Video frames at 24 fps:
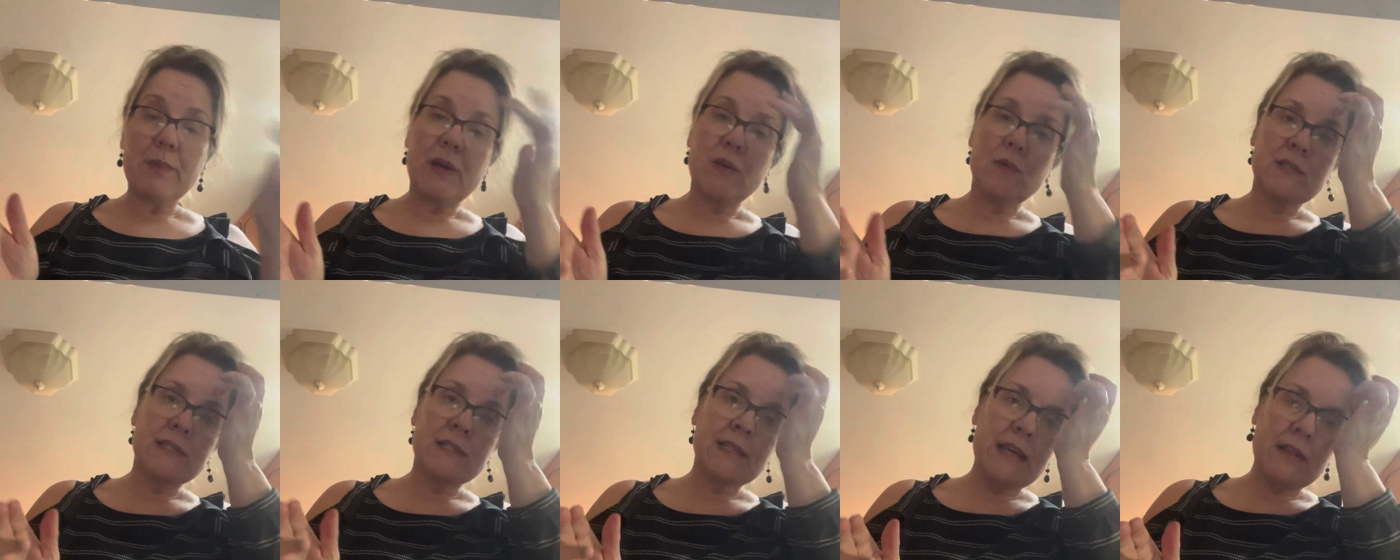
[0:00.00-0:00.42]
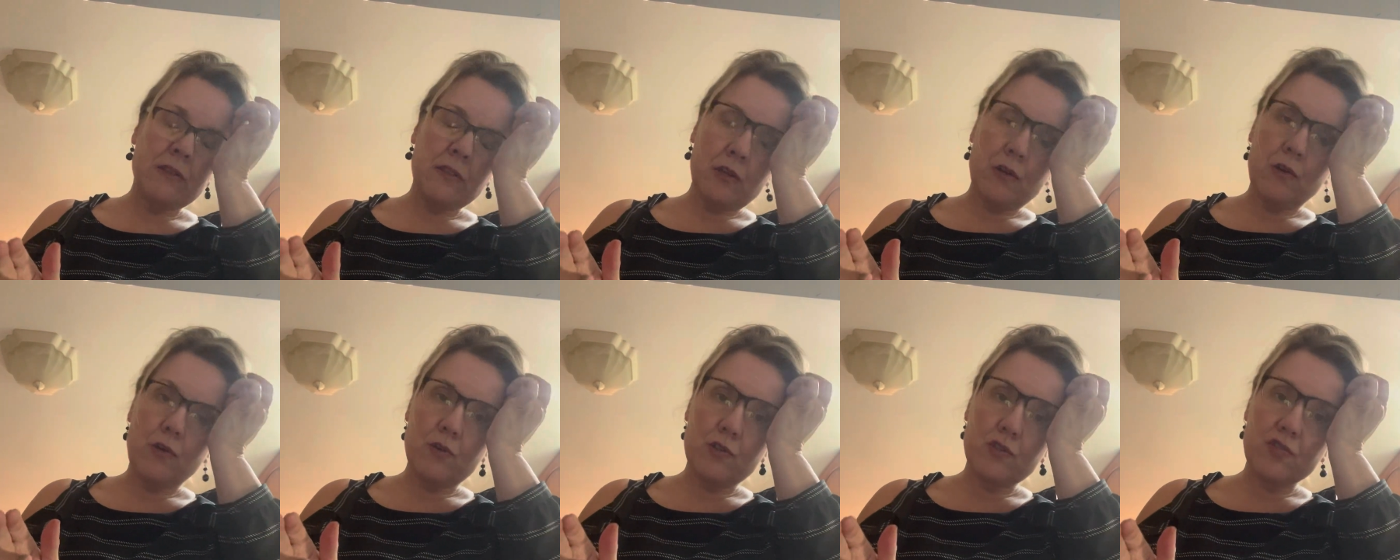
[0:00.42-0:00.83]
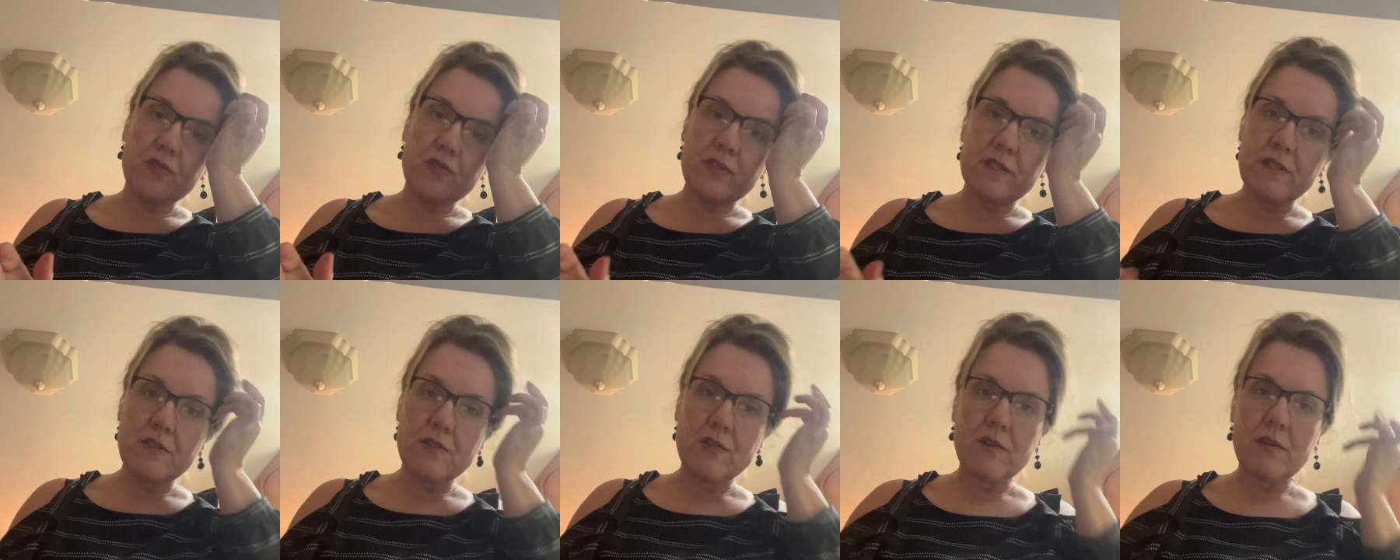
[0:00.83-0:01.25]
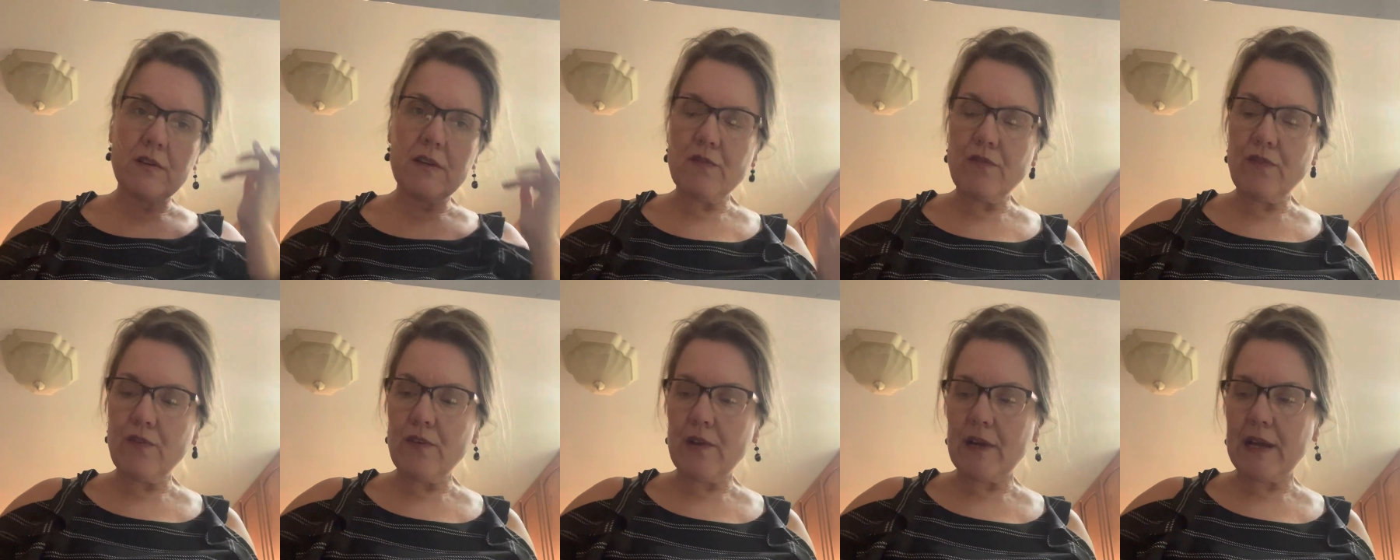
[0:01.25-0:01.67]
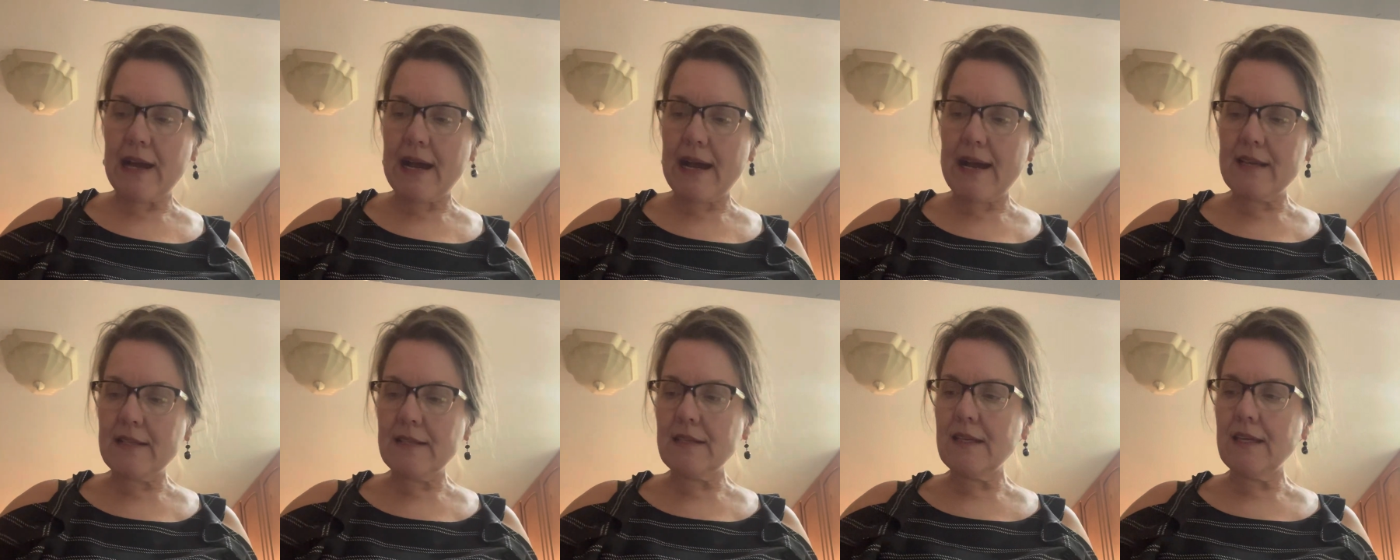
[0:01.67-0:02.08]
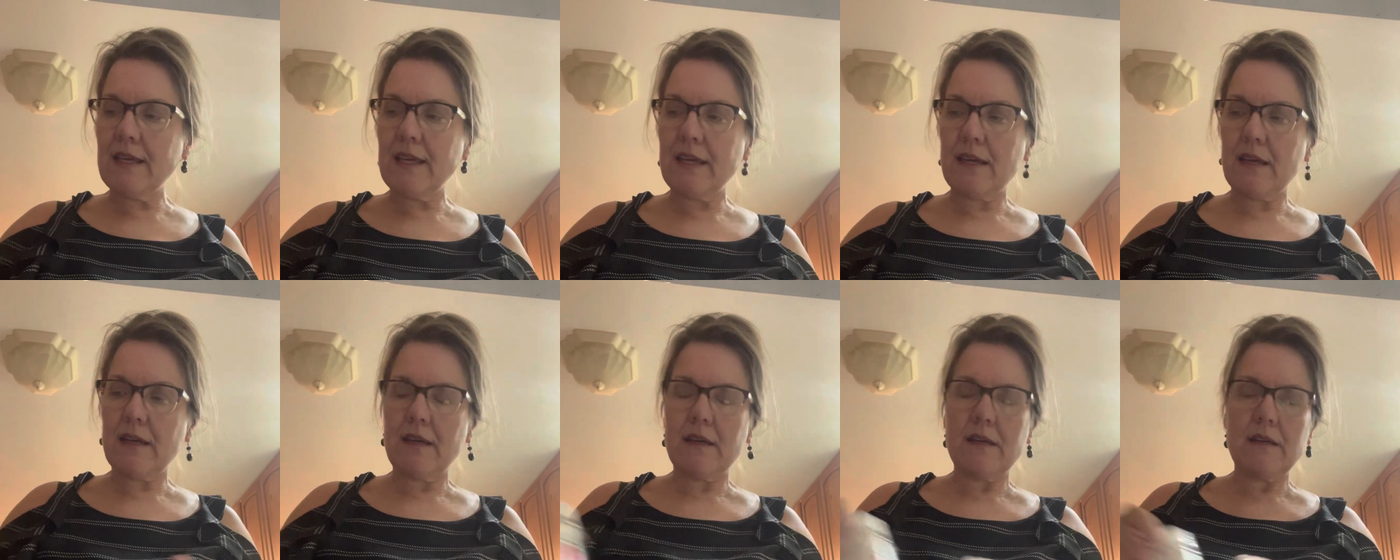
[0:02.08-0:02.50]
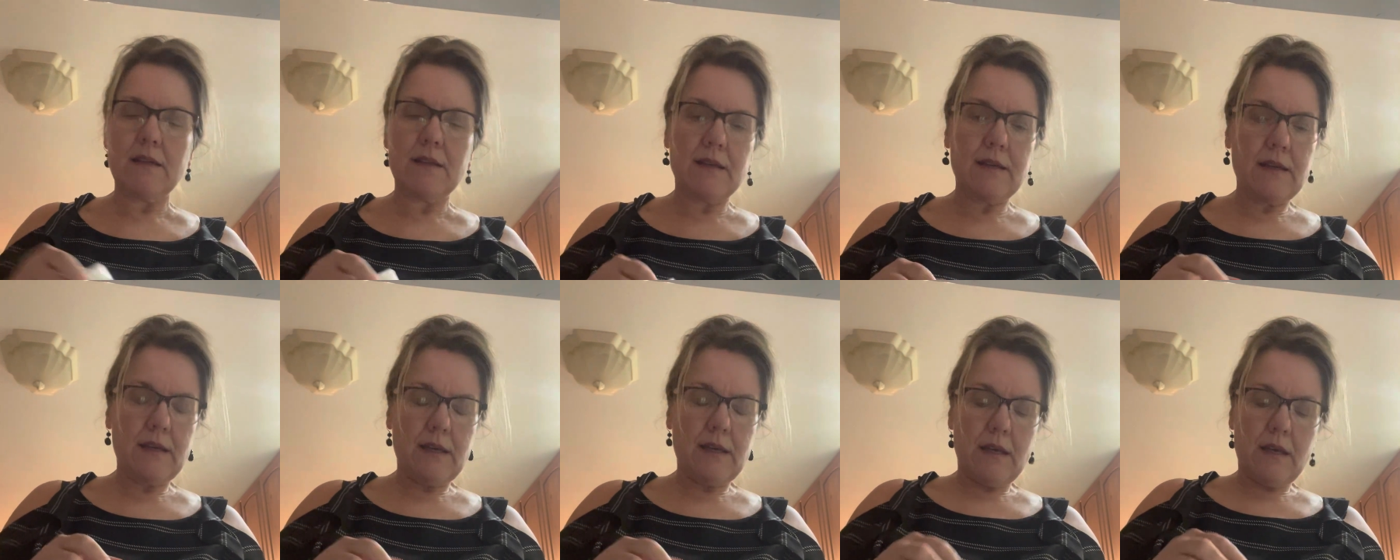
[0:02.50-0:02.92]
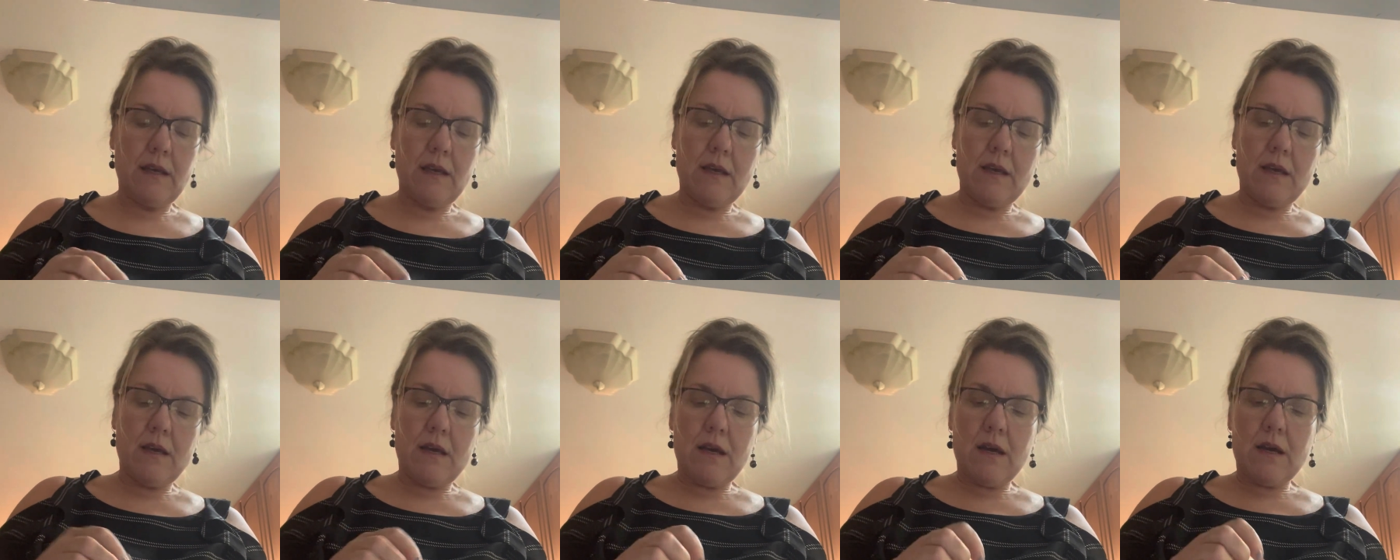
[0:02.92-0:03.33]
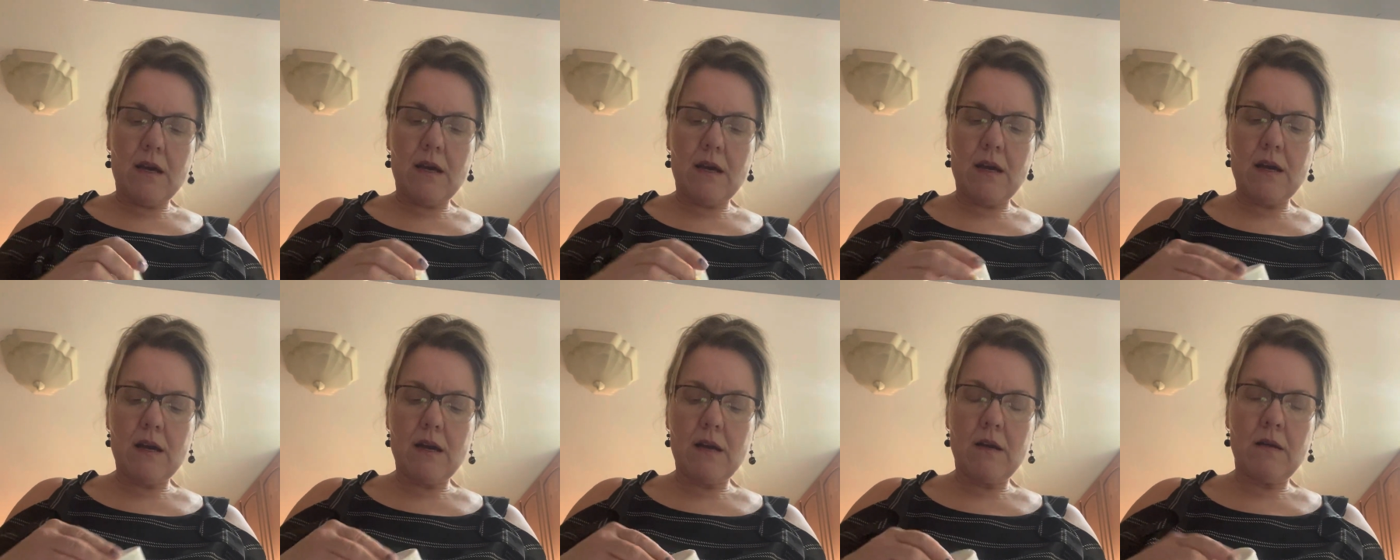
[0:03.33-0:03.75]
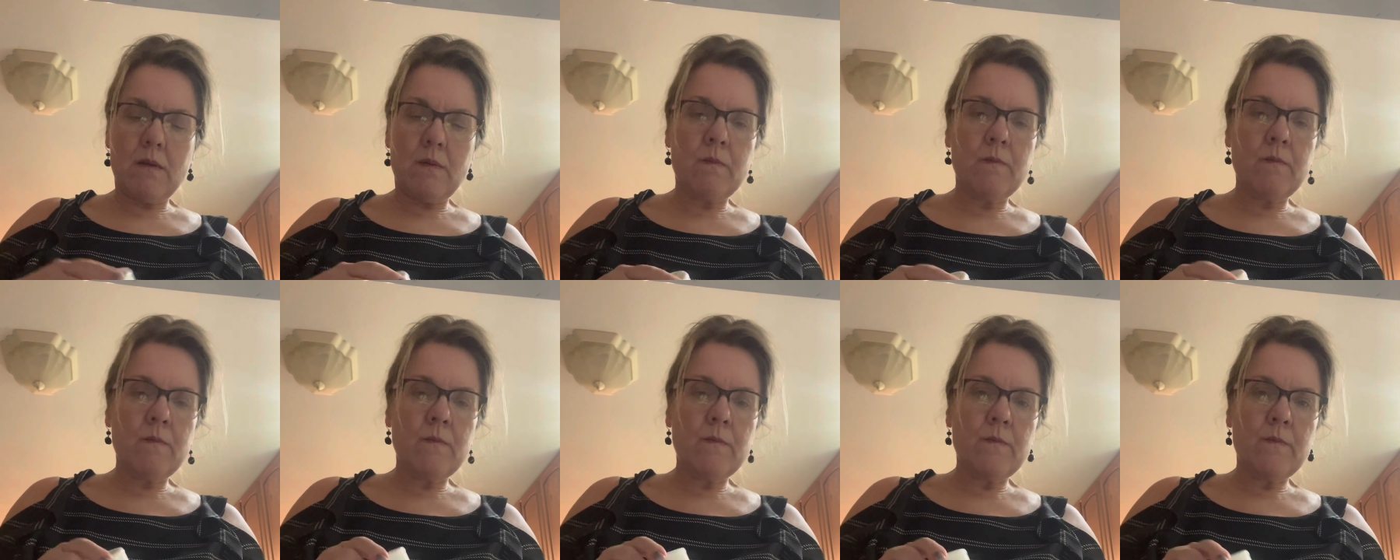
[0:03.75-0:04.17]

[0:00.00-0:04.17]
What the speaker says: I was at the grocery store and forgot to get onion.